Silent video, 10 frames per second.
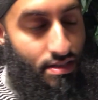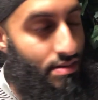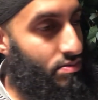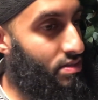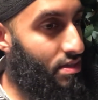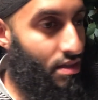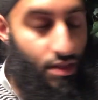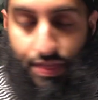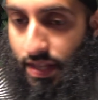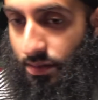There is
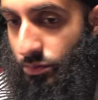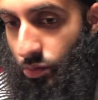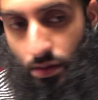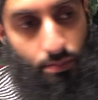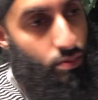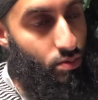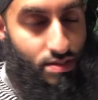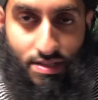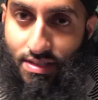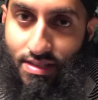nothing more important